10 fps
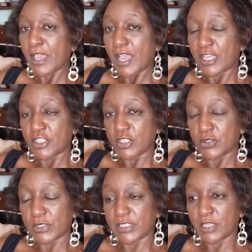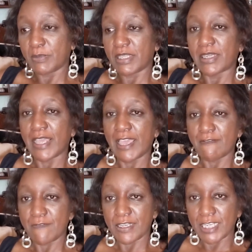And she used to tell me that
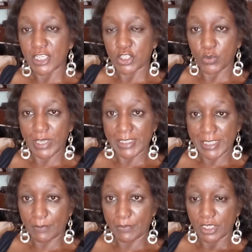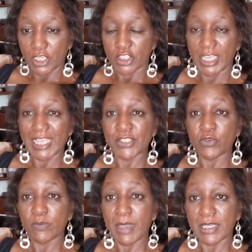every day she wakes up, she has to
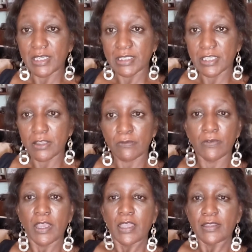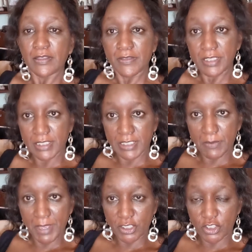remind herself that this is the
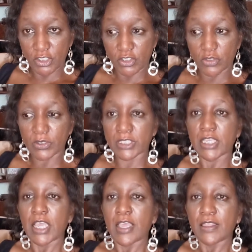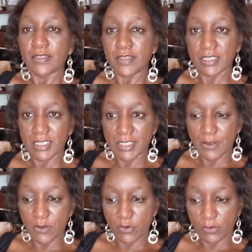man she chose, this is
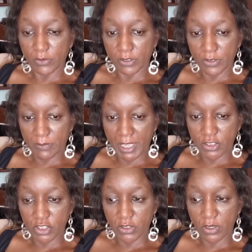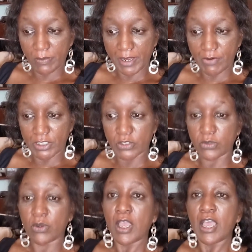the man she got married to,
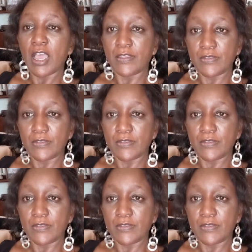and